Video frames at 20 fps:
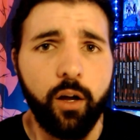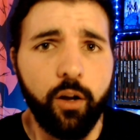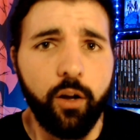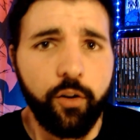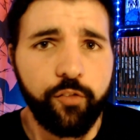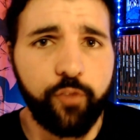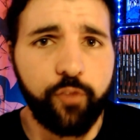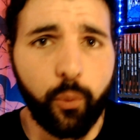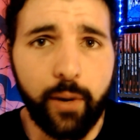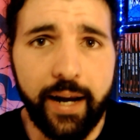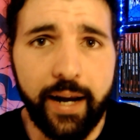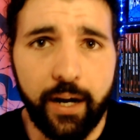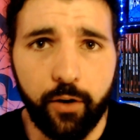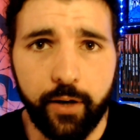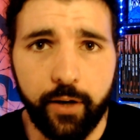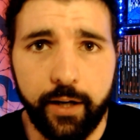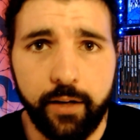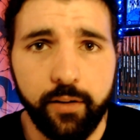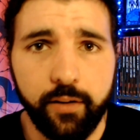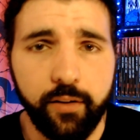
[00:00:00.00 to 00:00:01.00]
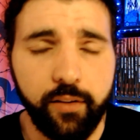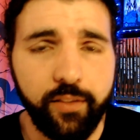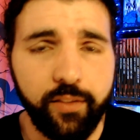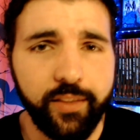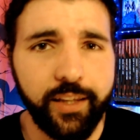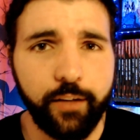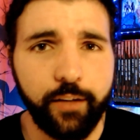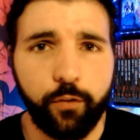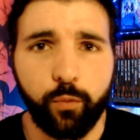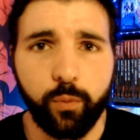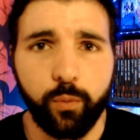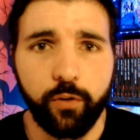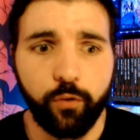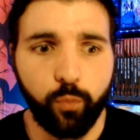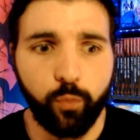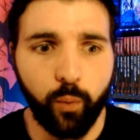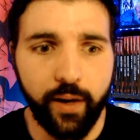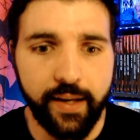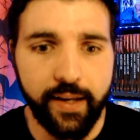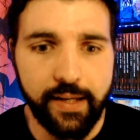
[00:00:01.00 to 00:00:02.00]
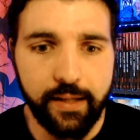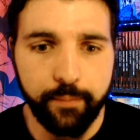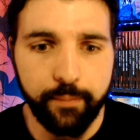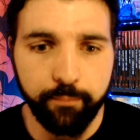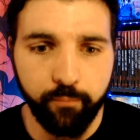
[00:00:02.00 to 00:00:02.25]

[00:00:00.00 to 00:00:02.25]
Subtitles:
For Harry, this was when